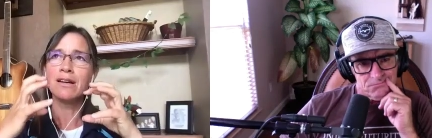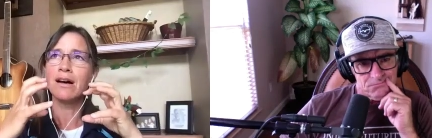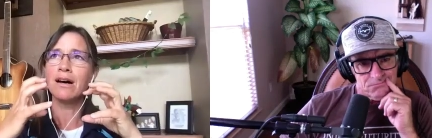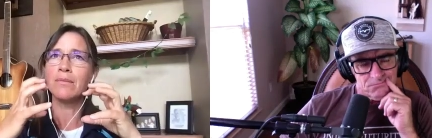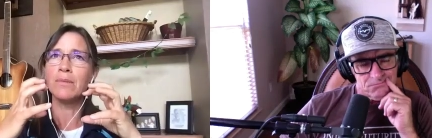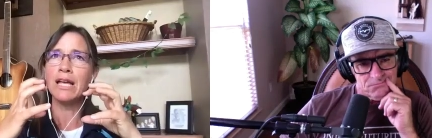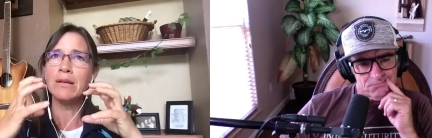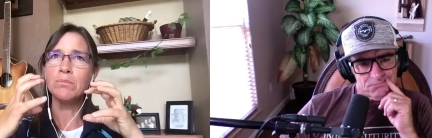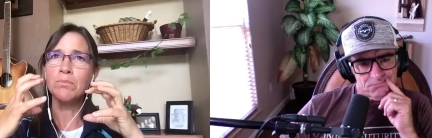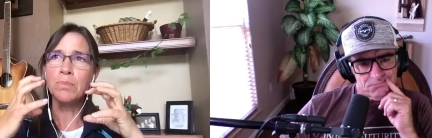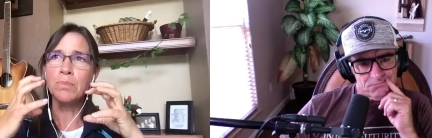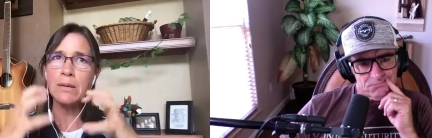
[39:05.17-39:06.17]
Speaker 1: um,
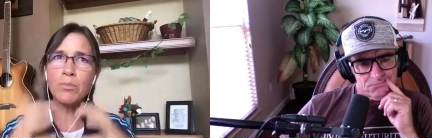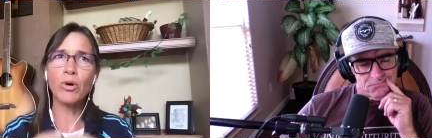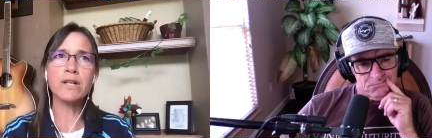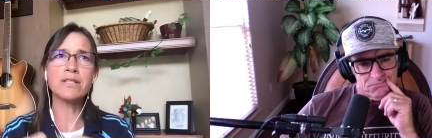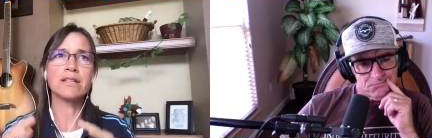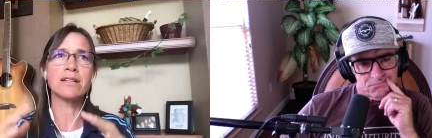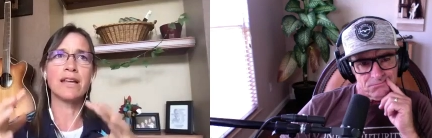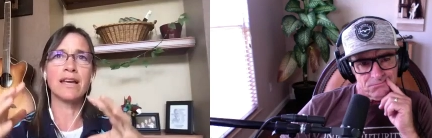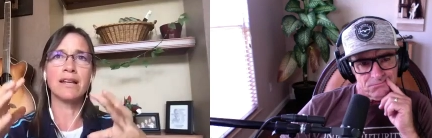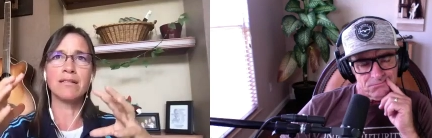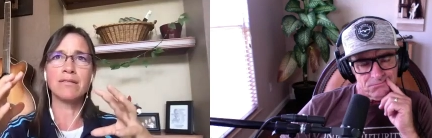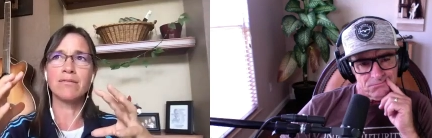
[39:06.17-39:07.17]
and be present
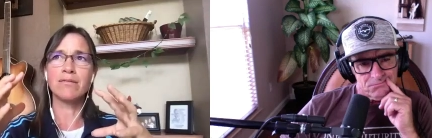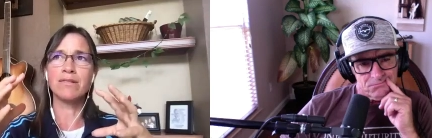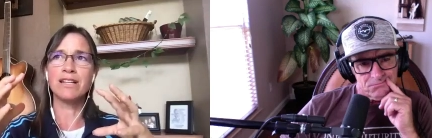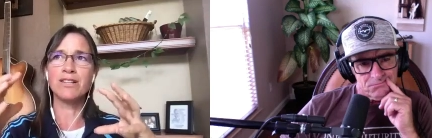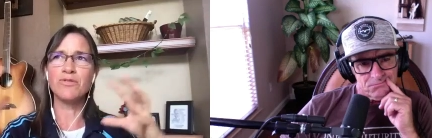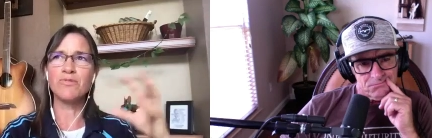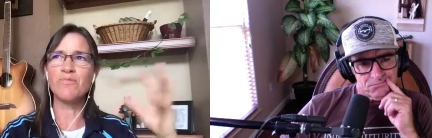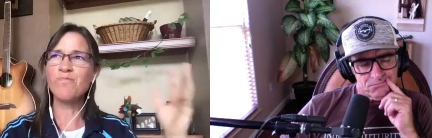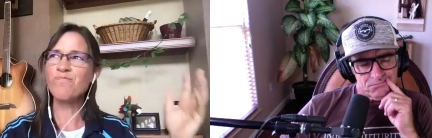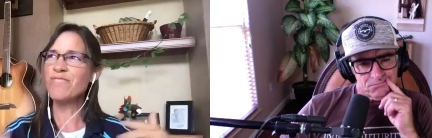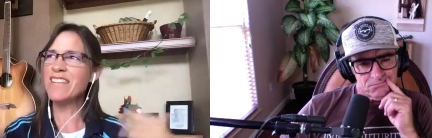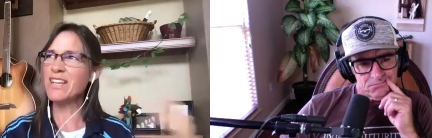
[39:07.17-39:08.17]
and in
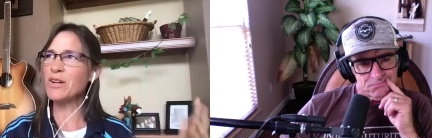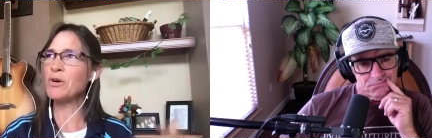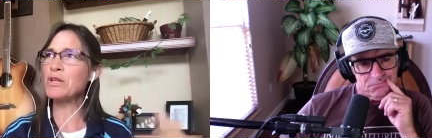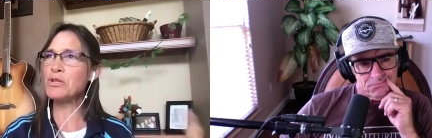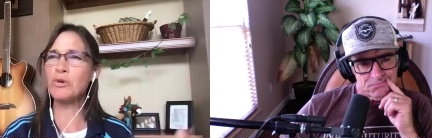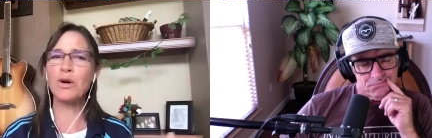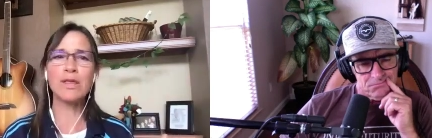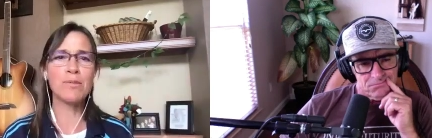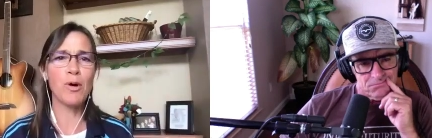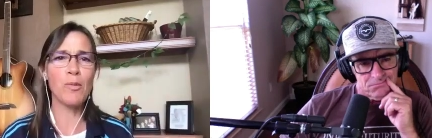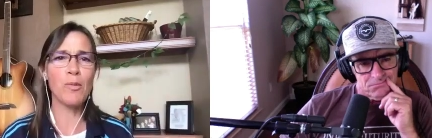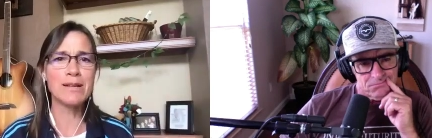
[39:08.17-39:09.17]
you know enjoy the
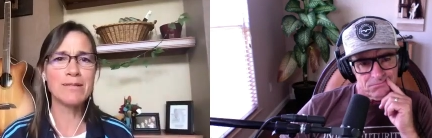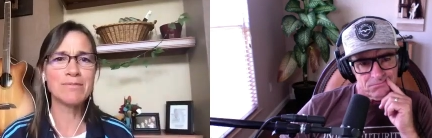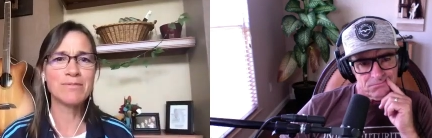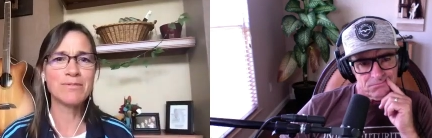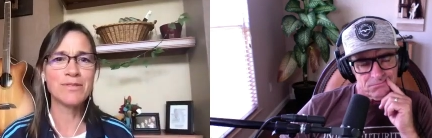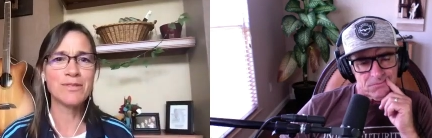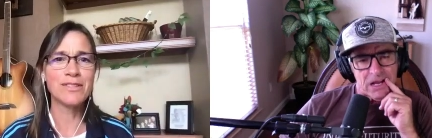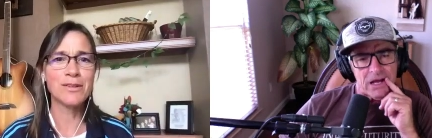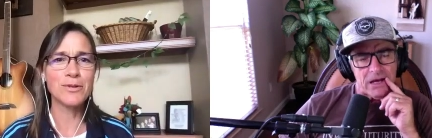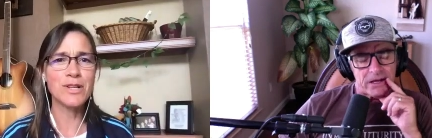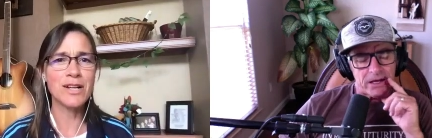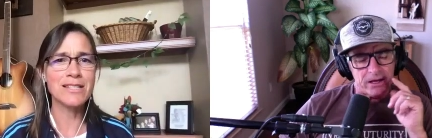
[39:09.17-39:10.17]
moment
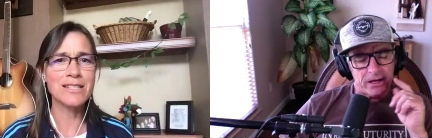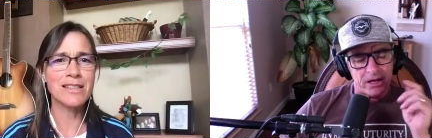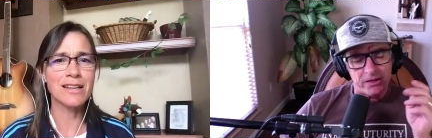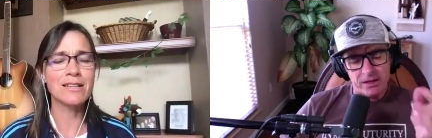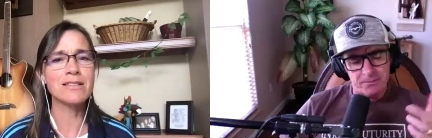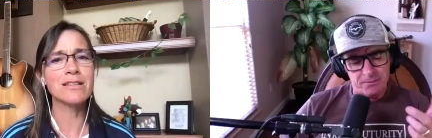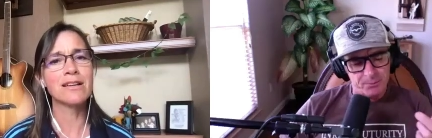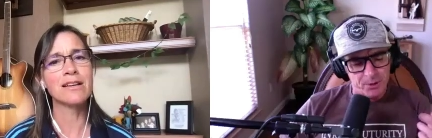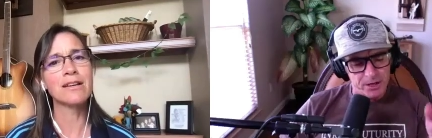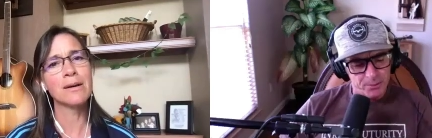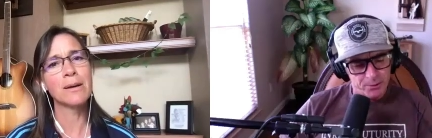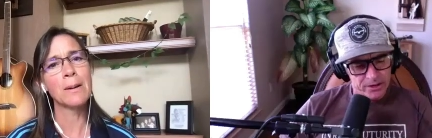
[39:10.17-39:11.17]
yeah, and things.
Speaker 2: that
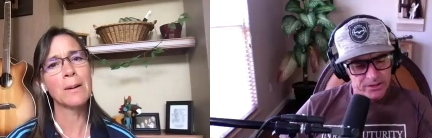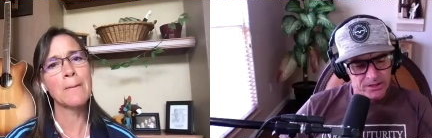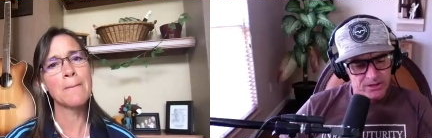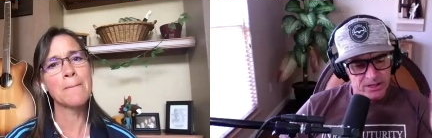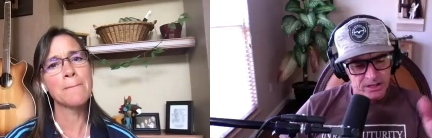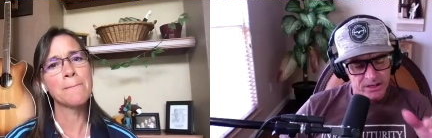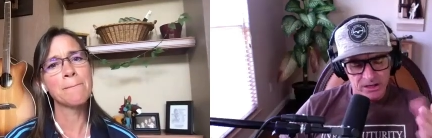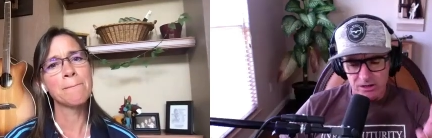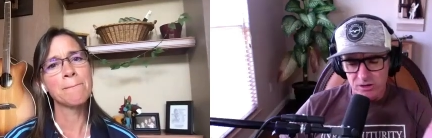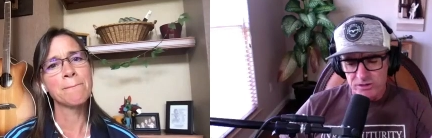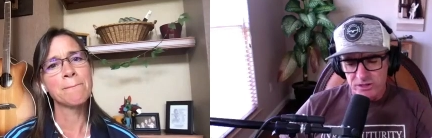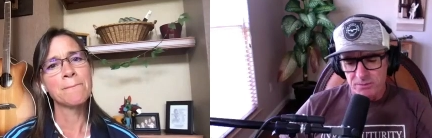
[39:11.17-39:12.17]
being present thing, you know,
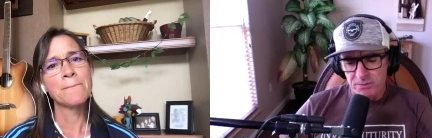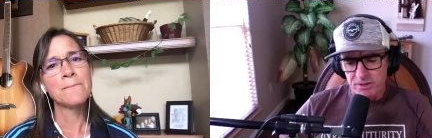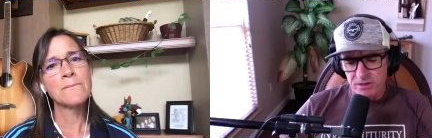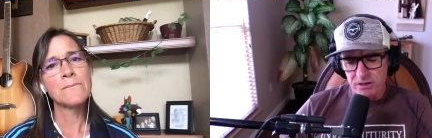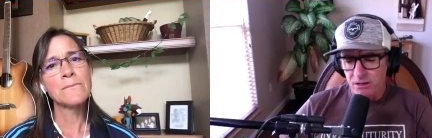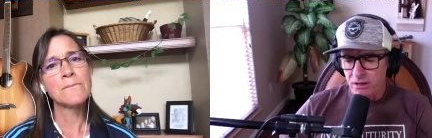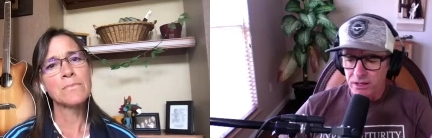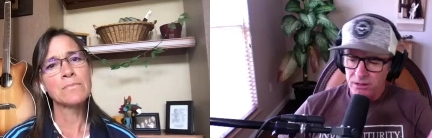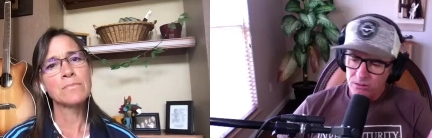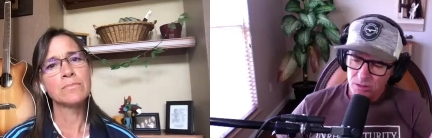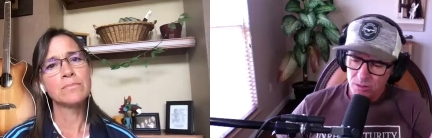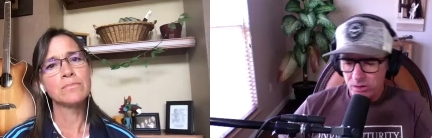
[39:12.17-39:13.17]
you said a minute ago, like
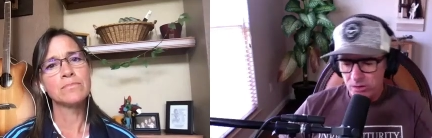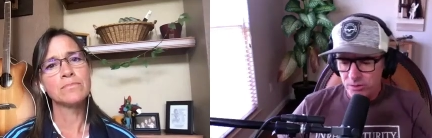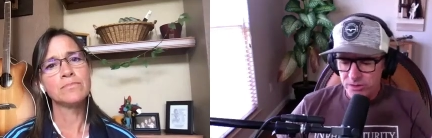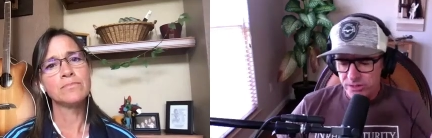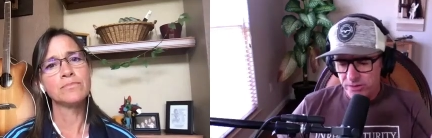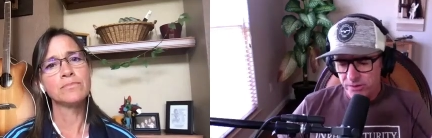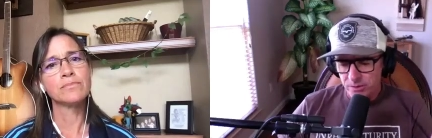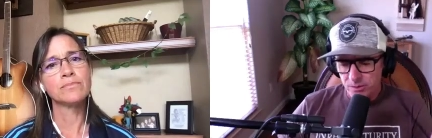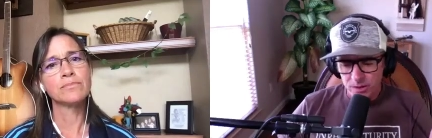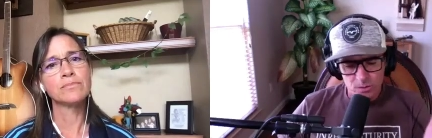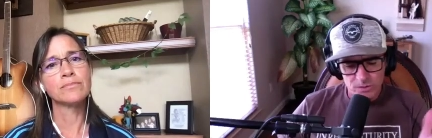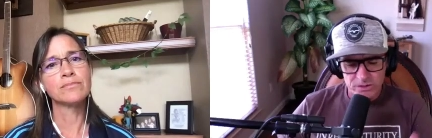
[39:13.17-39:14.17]
all I want to do is sit around with
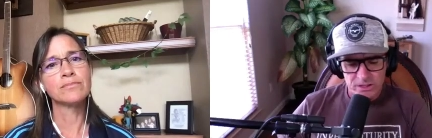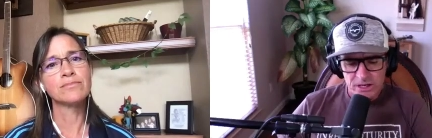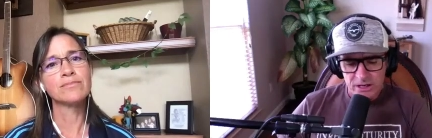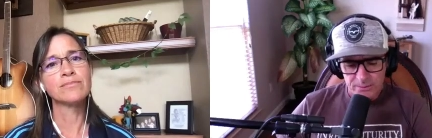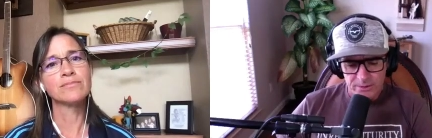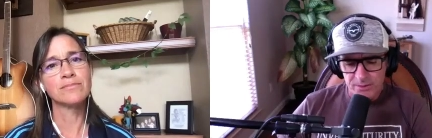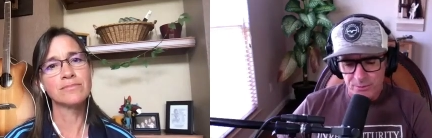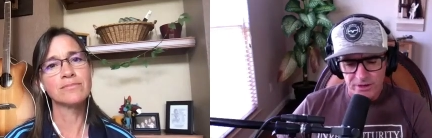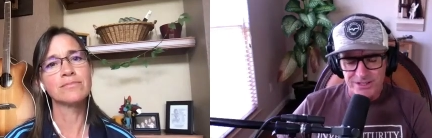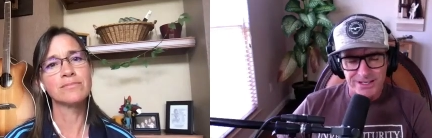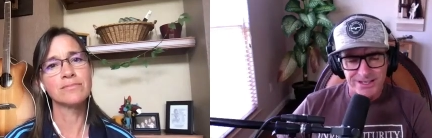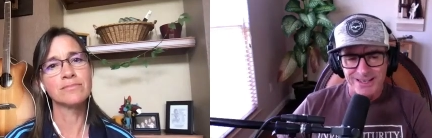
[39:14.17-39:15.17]
my horse. Being
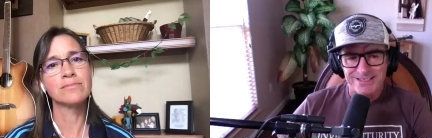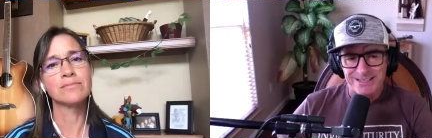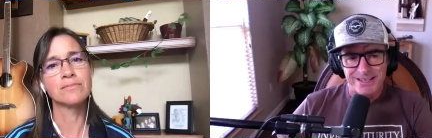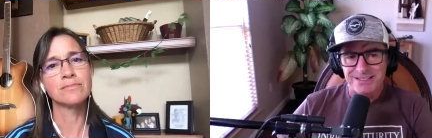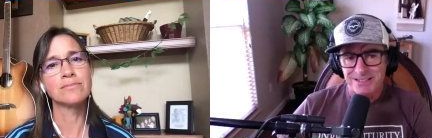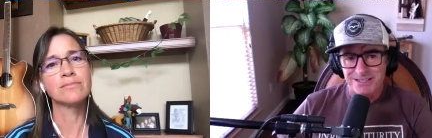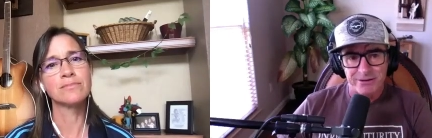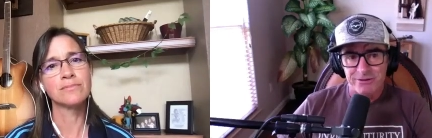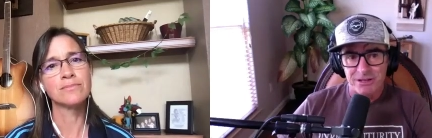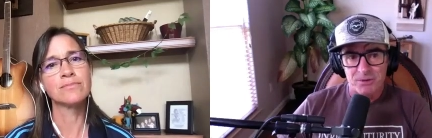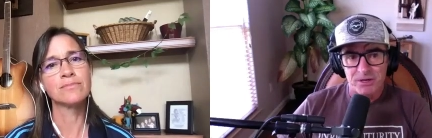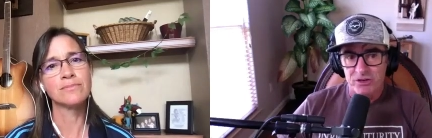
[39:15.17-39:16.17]
present doesn't
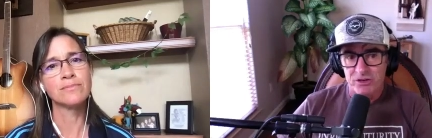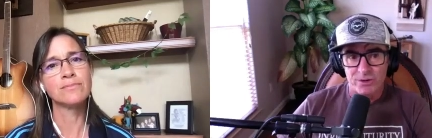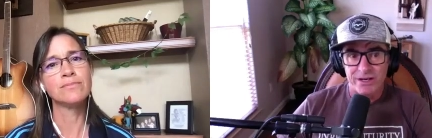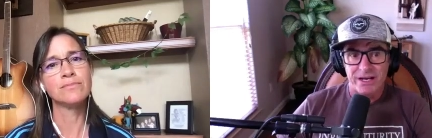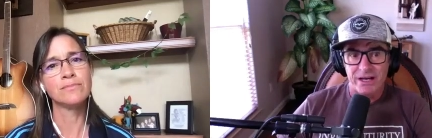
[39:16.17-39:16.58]
necessarily mean doing